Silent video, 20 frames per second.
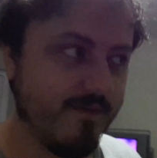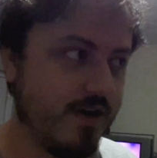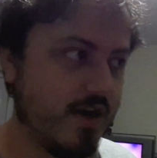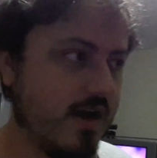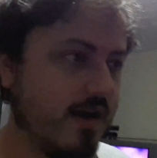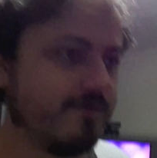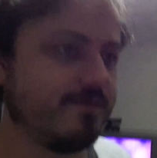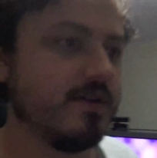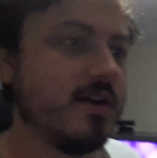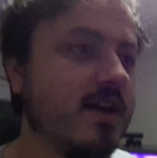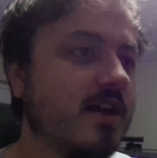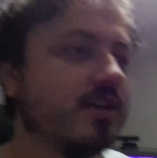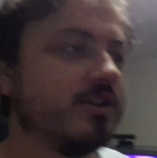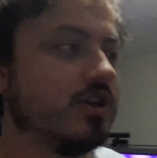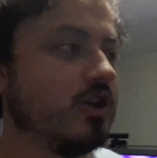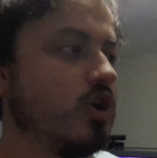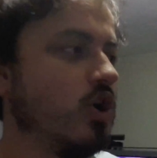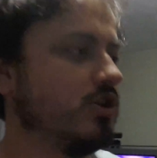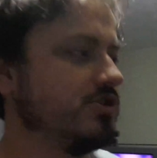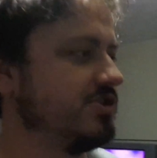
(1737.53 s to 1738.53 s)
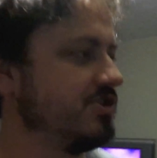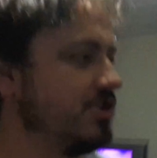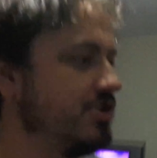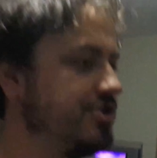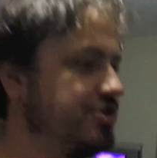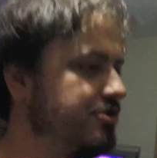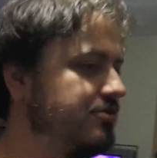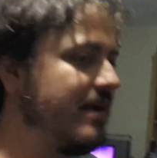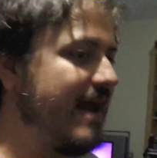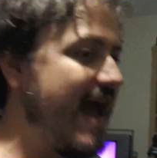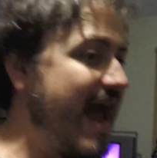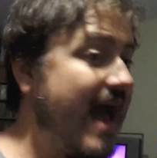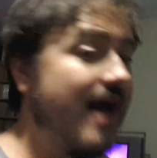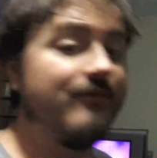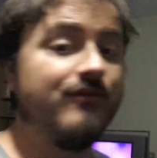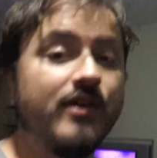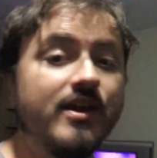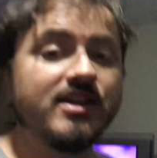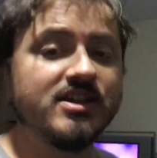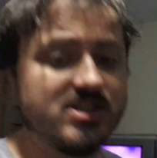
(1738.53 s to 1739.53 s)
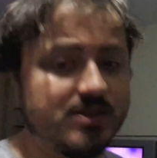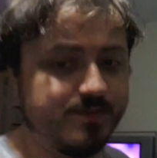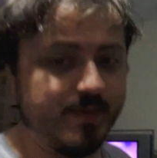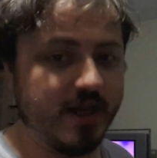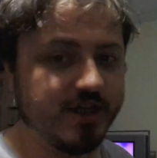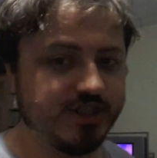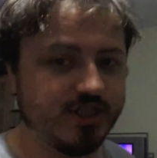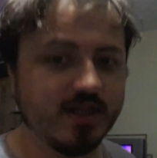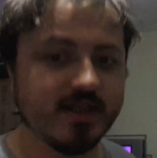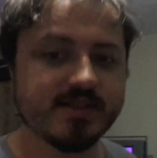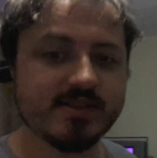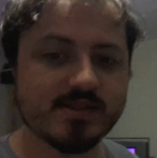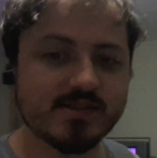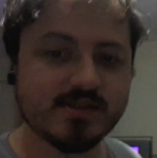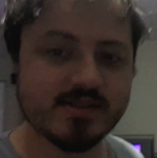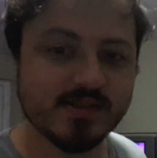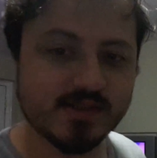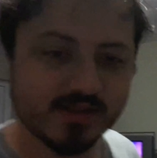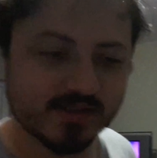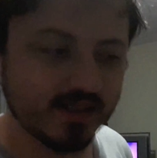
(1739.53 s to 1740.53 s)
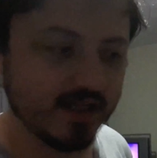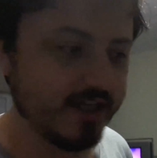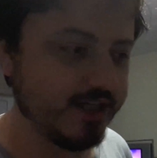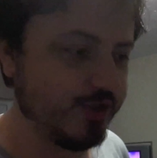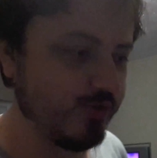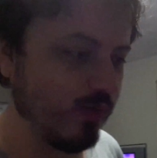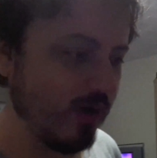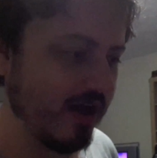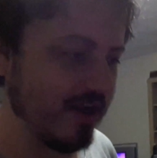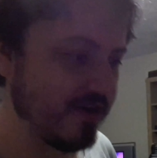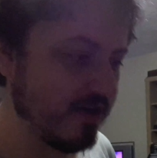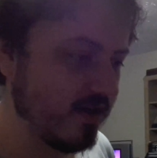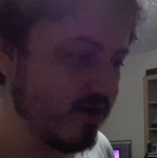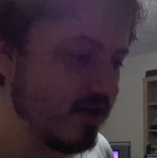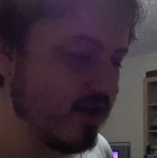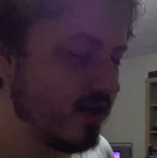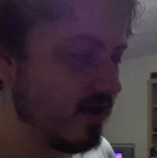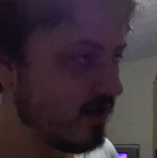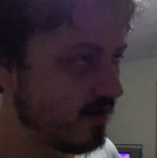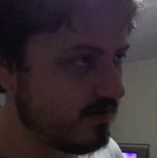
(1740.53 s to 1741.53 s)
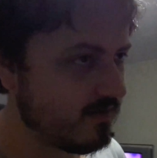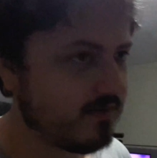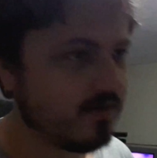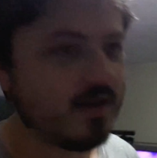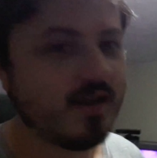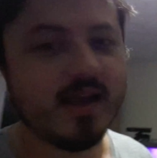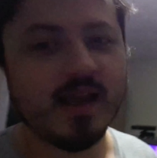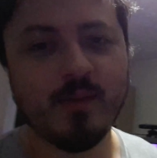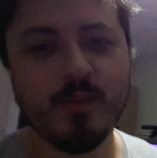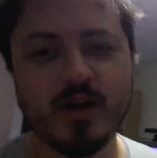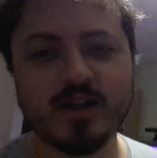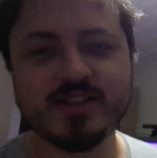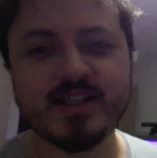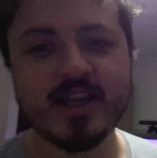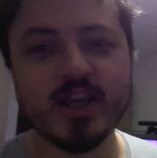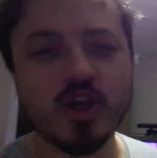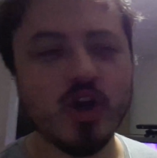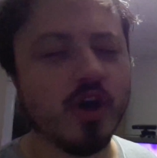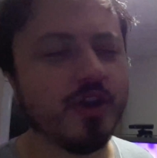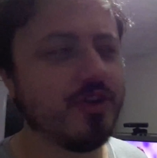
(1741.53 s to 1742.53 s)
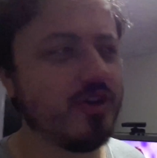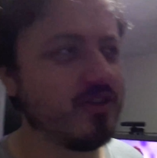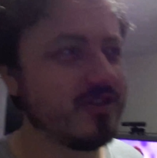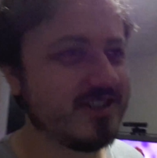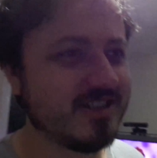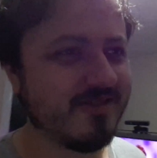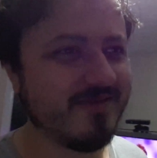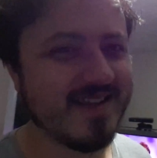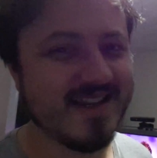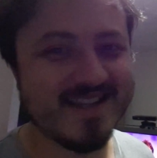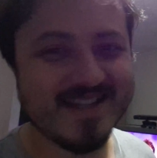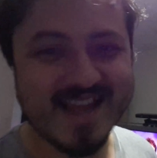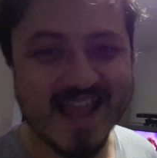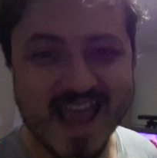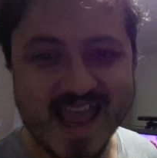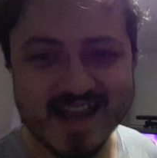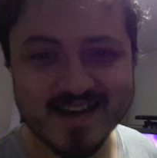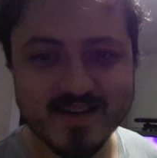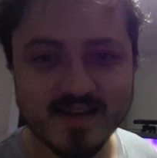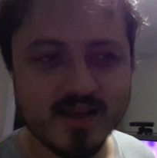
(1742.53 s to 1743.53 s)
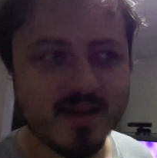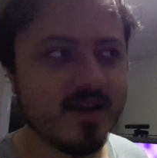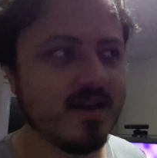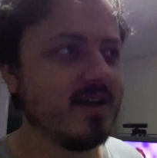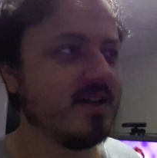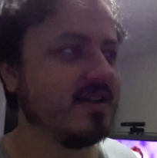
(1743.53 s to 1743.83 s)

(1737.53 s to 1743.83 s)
have enough to constitute having specialists in stage 1. And when I say gone, not necessarily dead,